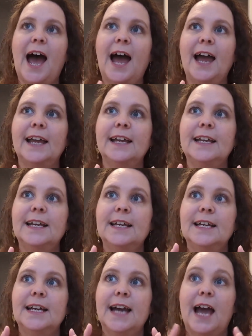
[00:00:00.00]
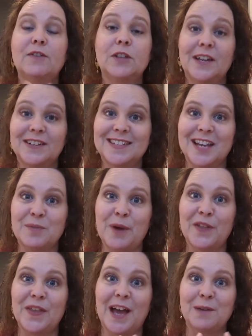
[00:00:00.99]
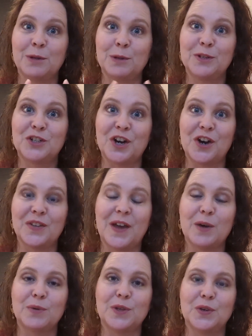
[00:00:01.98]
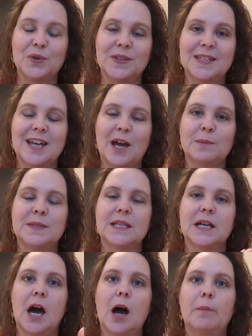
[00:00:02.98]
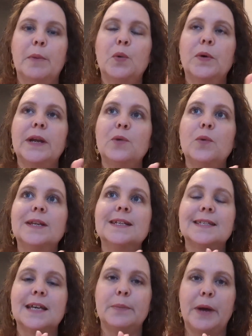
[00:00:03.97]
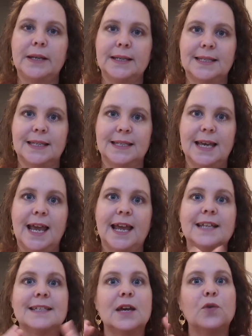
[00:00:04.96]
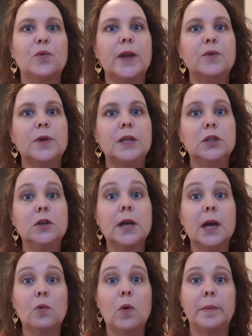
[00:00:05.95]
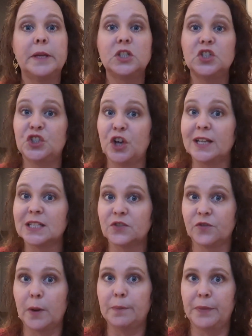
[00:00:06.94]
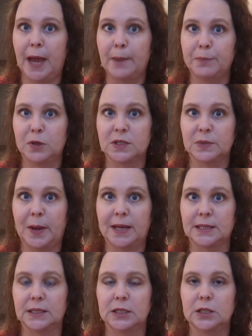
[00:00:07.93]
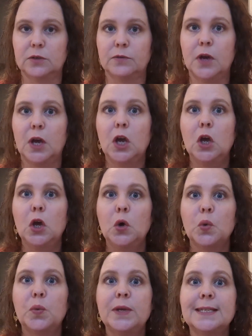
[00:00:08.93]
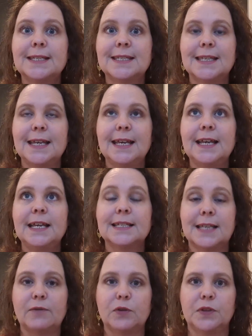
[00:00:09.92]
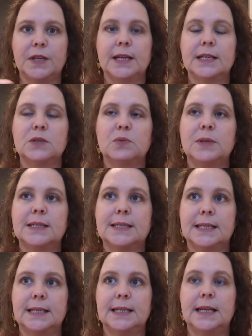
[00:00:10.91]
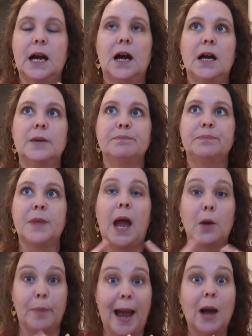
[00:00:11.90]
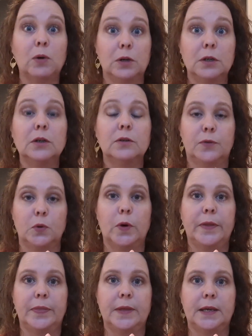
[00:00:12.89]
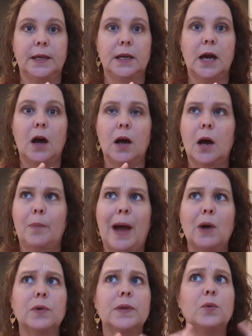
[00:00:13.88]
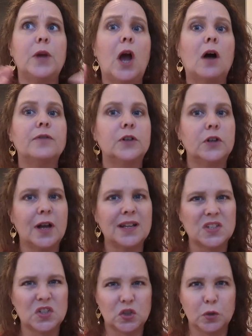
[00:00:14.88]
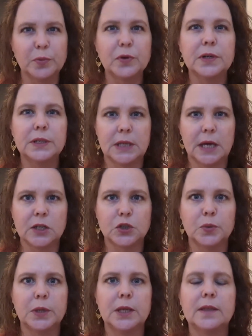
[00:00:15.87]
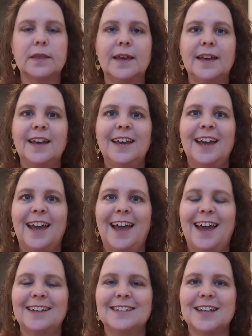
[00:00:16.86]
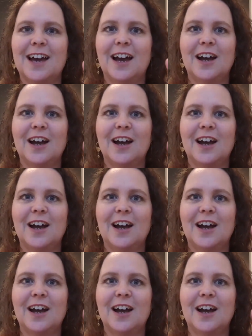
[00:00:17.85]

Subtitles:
I have a lot to say about that. I'm going to be sharing that with you in the times to come. But what I want to say about it today is that when we look at woman just from that perspective, we see several things. We see our power, for one thing, a power that we often are not super in touch with, and